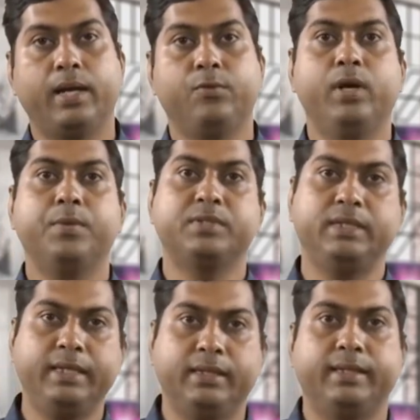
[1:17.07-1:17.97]
and we have
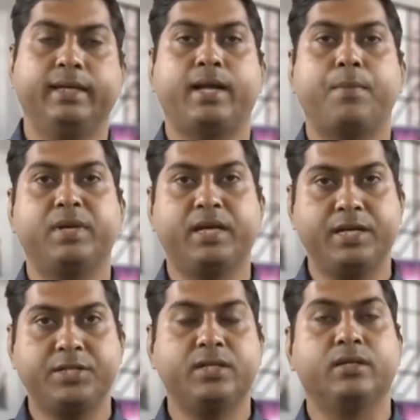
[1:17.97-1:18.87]
seen their
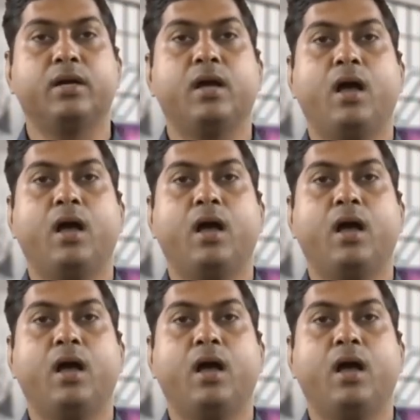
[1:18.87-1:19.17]
application